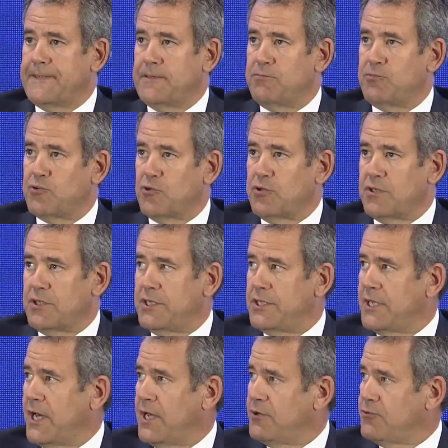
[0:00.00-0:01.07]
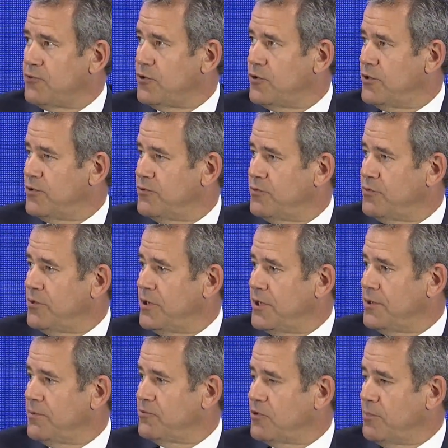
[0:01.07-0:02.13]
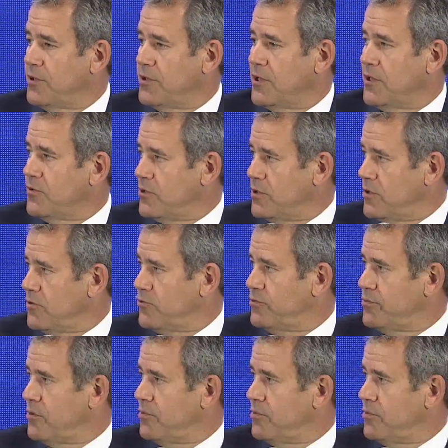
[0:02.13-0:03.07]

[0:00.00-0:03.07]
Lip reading: Certainly not as good as some of the other years.